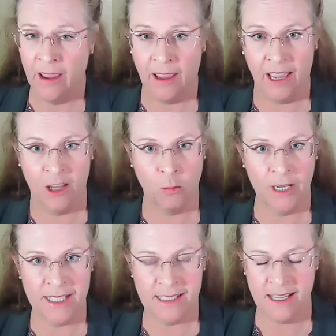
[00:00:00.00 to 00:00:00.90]
And
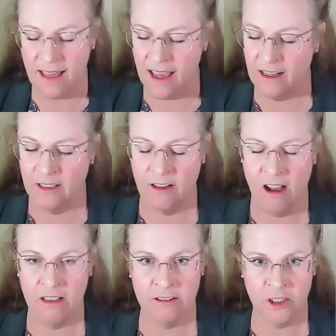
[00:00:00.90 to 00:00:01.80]
we see that
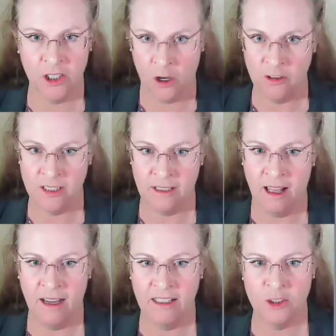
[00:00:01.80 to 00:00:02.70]
along
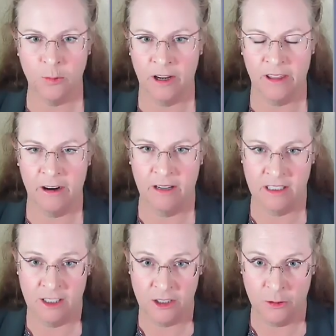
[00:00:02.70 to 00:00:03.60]
coastlines where there
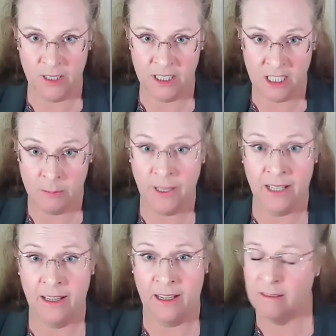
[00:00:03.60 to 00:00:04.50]
is sewage
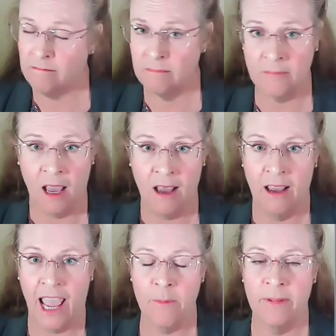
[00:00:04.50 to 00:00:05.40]
spilling
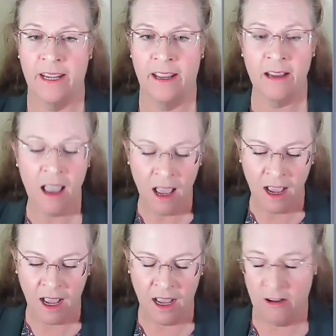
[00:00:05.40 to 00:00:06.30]
happening
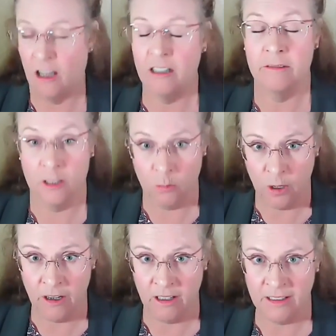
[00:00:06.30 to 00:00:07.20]
all over the
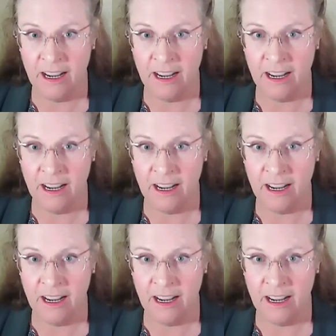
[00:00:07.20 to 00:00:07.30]
world.